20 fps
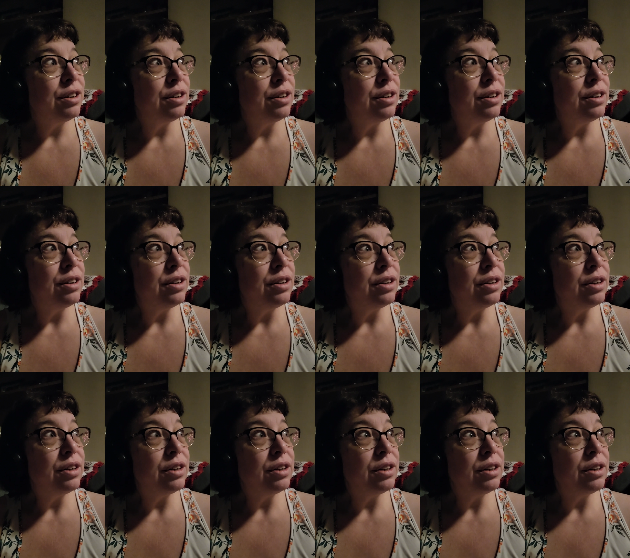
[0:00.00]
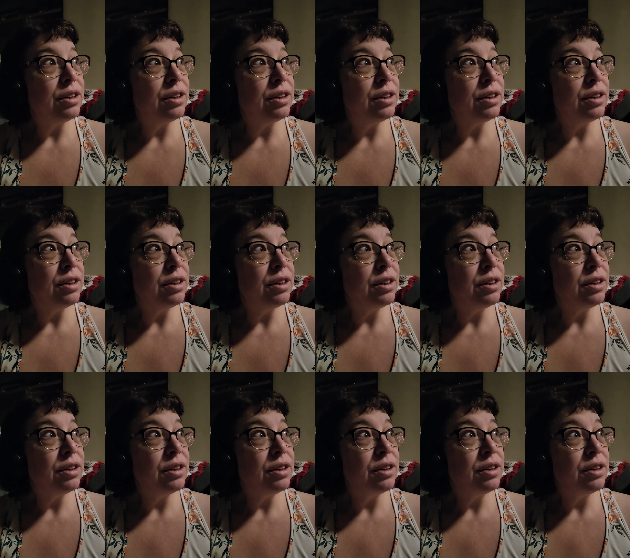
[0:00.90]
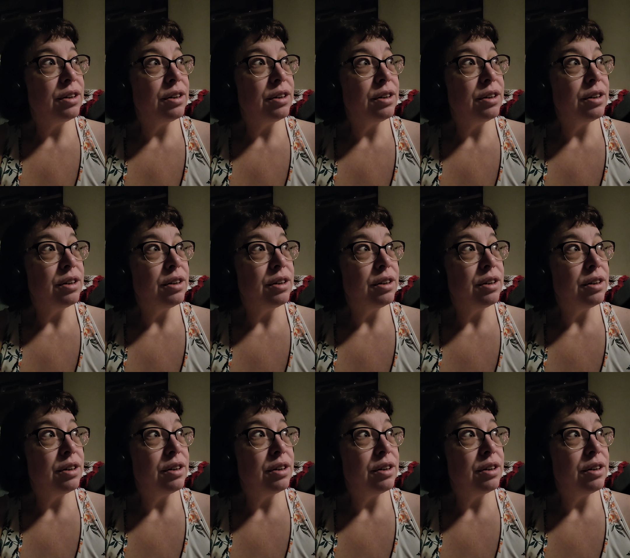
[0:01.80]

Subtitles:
No one is speaking in this clip.